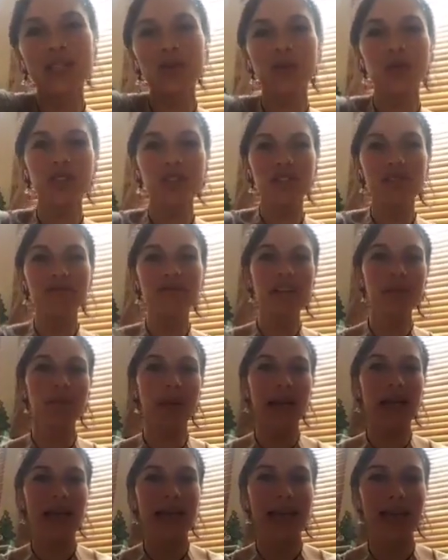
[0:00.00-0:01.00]
to watch the
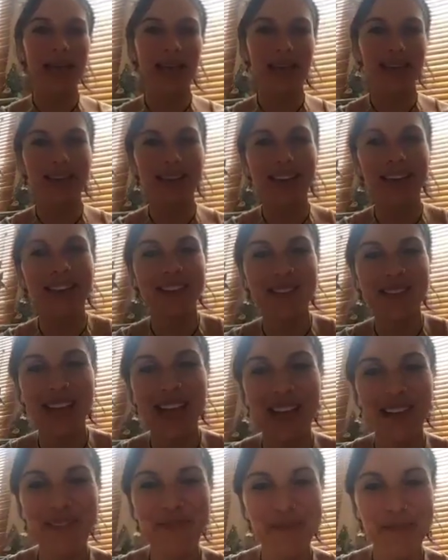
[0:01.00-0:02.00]
replay because
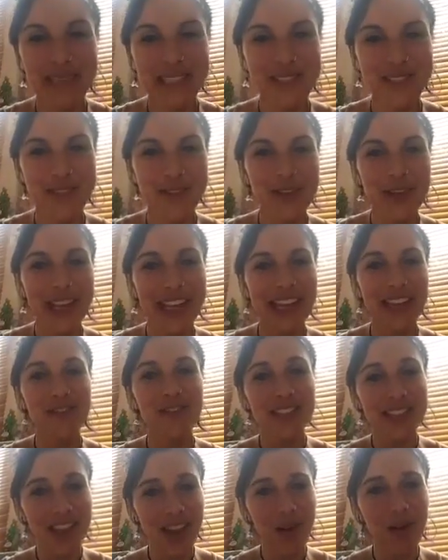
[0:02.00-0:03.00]
I've been talking
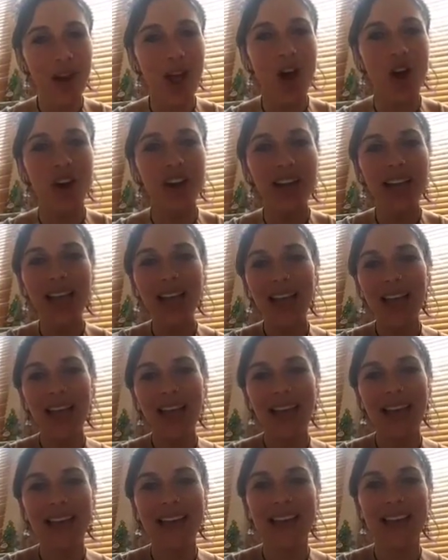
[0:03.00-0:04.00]
for so long
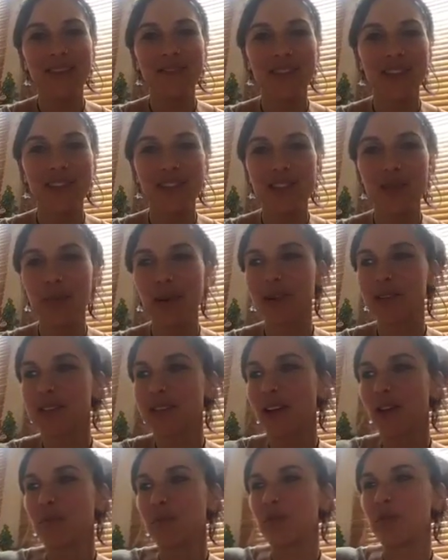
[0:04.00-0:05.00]
and I've done this
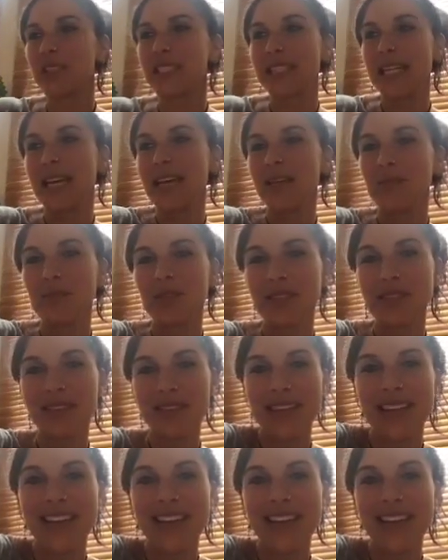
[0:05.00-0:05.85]
Periscope 3 times.